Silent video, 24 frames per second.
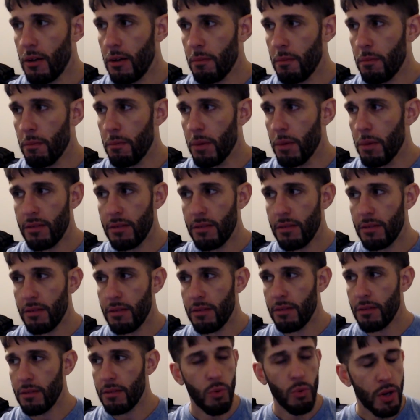But,
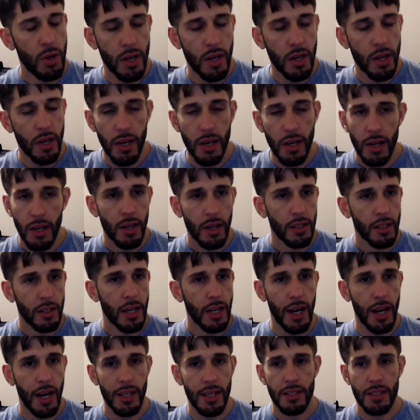
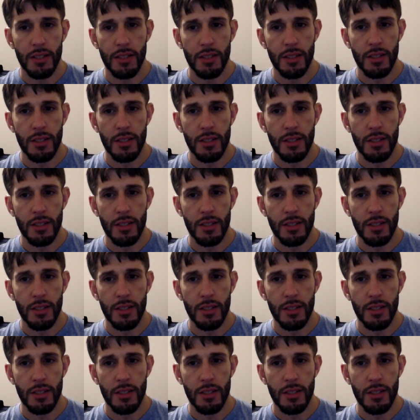guys,